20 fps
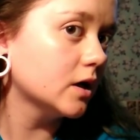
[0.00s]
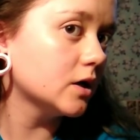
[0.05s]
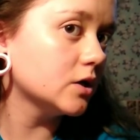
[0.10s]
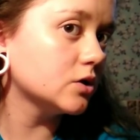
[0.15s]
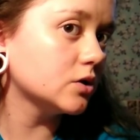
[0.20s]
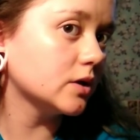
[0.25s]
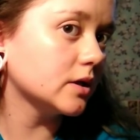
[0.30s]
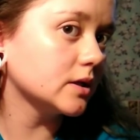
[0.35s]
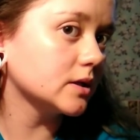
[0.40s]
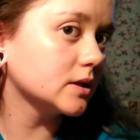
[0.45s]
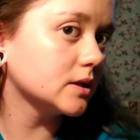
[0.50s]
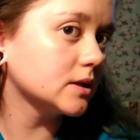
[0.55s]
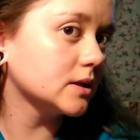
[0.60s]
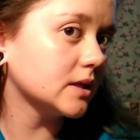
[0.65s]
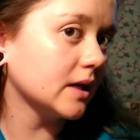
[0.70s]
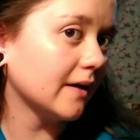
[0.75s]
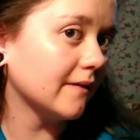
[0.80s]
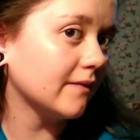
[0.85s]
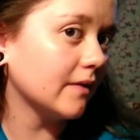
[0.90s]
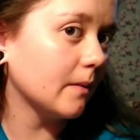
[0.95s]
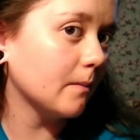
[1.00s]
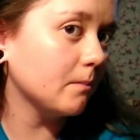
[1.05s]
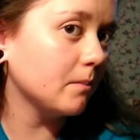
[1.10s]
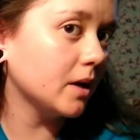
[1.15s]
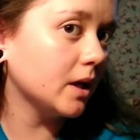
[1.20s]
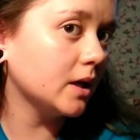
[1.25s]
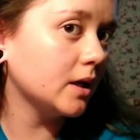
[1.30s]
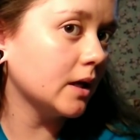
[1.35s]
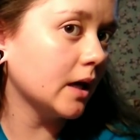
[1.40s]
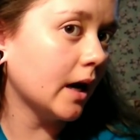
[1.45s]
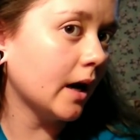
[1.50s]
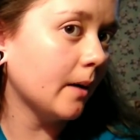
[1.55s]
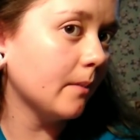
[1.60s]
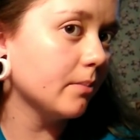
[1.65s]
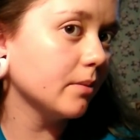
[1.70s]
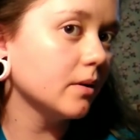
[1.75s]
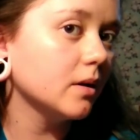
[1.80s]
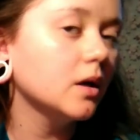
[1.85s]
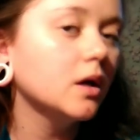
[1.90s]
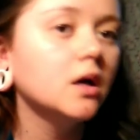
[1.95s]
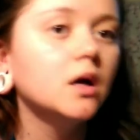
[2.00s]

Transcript: As you guys can see, I have that big gap.